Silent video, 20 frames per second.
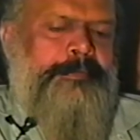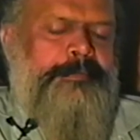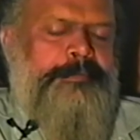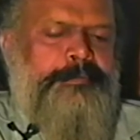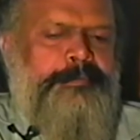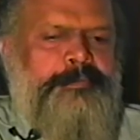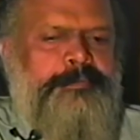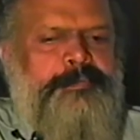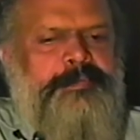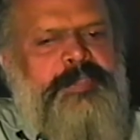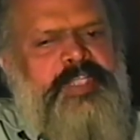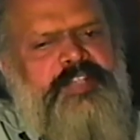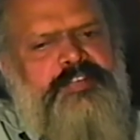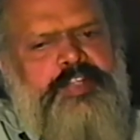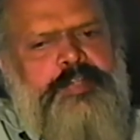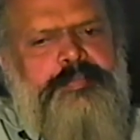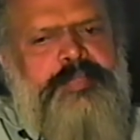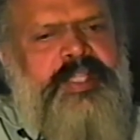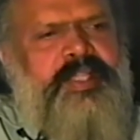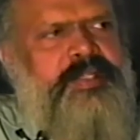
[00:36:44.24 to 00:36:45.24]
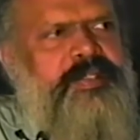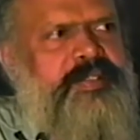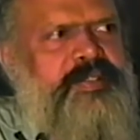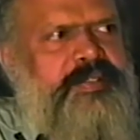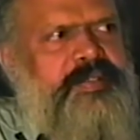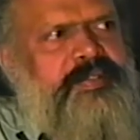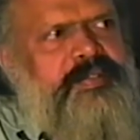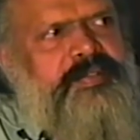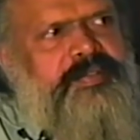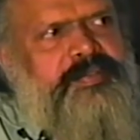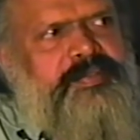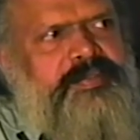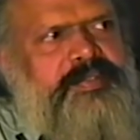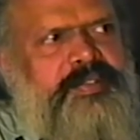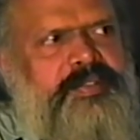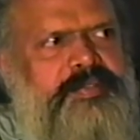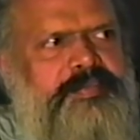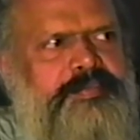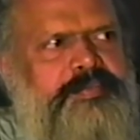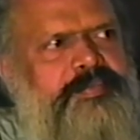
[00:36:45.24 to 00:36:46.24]
They went back
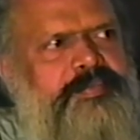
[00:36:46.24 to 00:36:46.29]
to